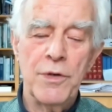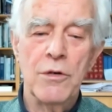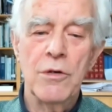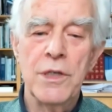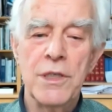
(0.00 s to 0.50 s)

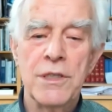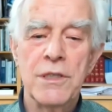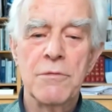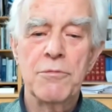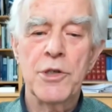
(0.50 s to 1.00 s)
all
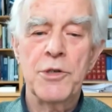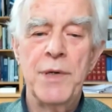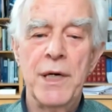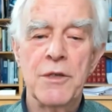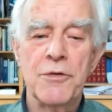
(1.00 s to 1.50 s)
these
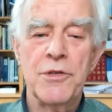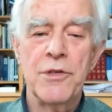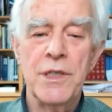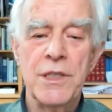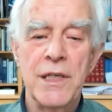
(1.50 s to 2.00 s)
prospective studies,